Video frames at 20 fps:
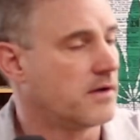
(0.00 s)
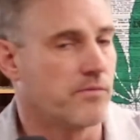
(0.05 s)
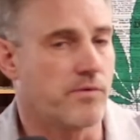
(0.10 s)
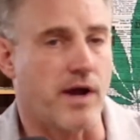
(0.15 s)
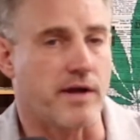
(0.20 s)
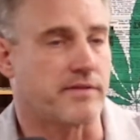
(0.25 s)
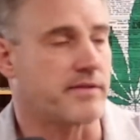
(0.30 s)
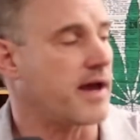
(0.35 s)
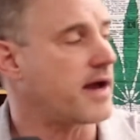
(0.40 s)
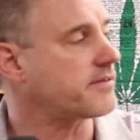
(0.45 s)

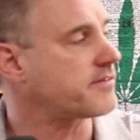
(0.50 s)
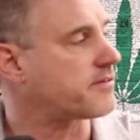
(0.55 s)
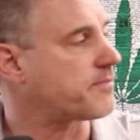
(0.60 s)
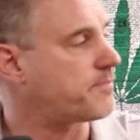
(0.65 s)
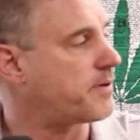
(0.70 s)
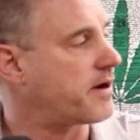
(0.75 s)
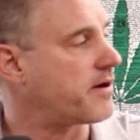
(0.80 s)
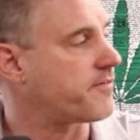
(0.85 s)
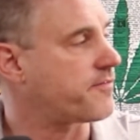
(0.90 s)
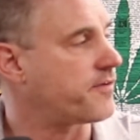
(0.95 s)
Right, that's the
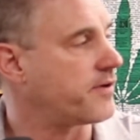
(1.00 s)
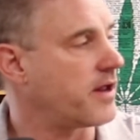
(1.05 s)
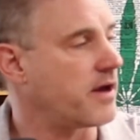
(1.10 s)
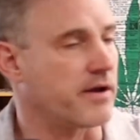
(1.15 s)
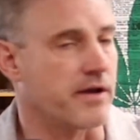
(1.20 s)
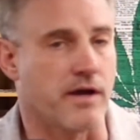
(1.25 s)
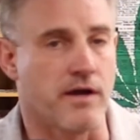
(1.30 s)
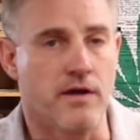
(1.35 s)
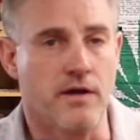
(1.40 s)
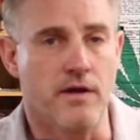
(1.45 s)

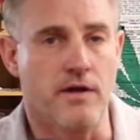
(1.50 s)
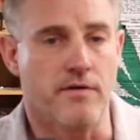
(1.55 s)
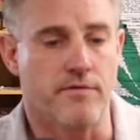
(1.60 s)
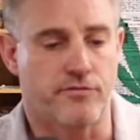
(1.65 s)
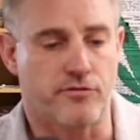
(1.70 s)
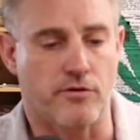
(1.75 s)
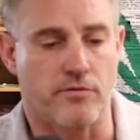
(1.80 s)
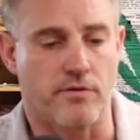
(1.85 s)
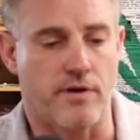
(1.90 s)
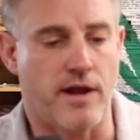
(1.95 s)
paraphernalia.
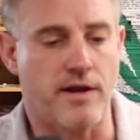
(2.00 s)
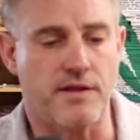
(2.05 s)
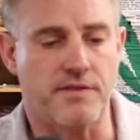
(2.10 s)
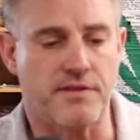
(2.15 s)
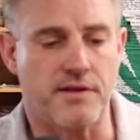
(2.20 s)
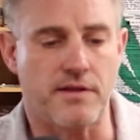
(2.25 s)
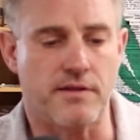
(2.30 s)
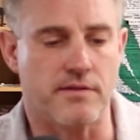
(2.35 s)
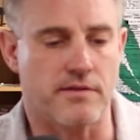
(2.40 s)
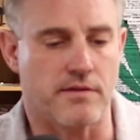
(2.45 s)
So
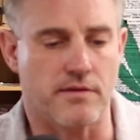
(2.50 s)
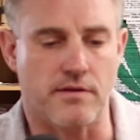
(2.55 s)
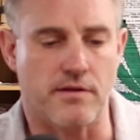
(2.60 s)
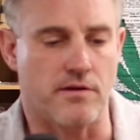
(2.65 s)
anything,